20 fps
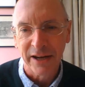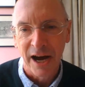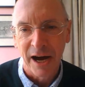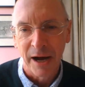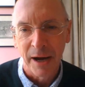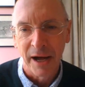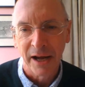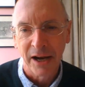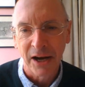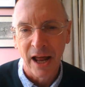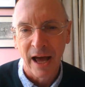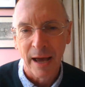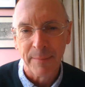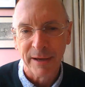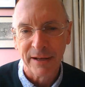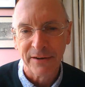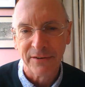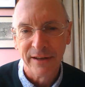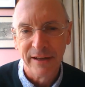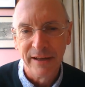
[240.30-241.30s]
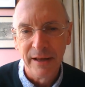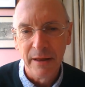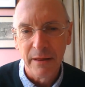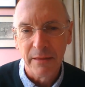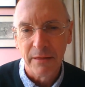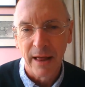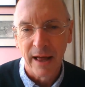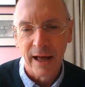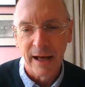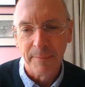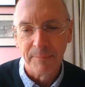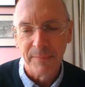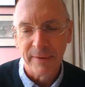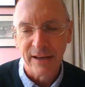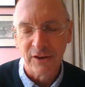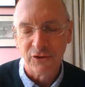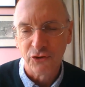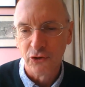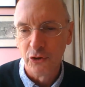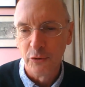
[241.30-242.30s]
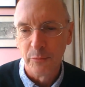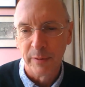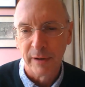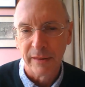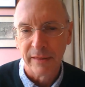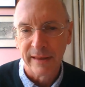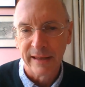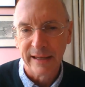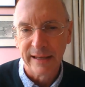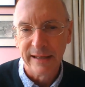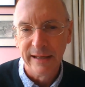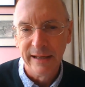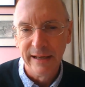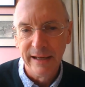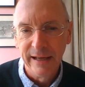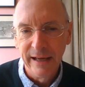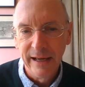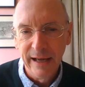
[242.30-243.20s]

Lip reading: a climate issue, but the